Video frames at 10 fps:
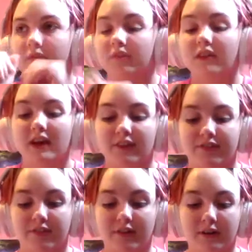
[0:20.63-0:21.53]

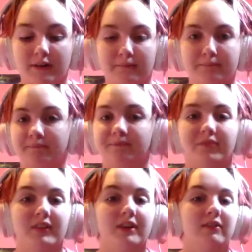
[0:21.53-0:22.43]
yes, so um,
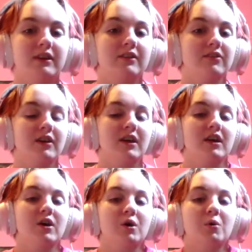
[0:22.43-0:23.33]
anyways,
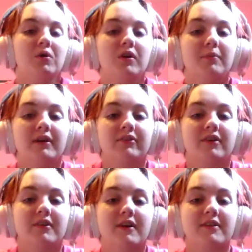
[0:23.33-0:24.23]
welcome back to
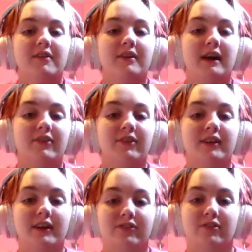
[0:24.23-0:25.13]
another Ask
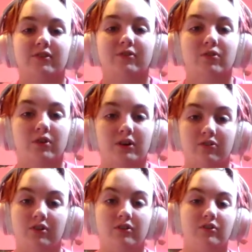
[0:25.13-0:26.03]
Alexa
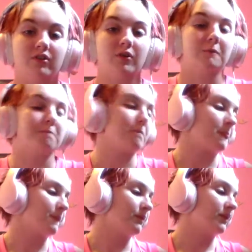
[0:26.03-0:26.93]
question. So
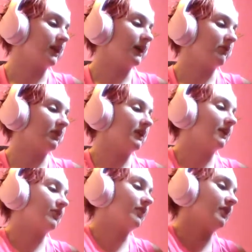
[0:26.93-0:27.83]
today I'm going to
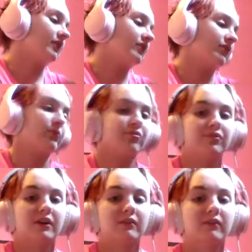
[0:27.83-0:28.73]
ask Alexa some
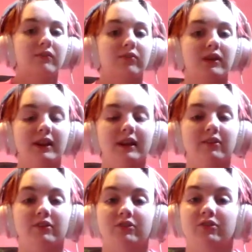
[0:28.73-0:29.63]
fairy related
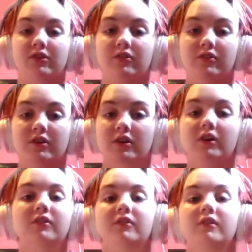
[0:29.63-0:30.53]
questions.
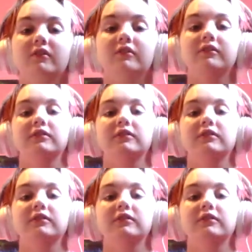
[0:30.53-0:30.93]
So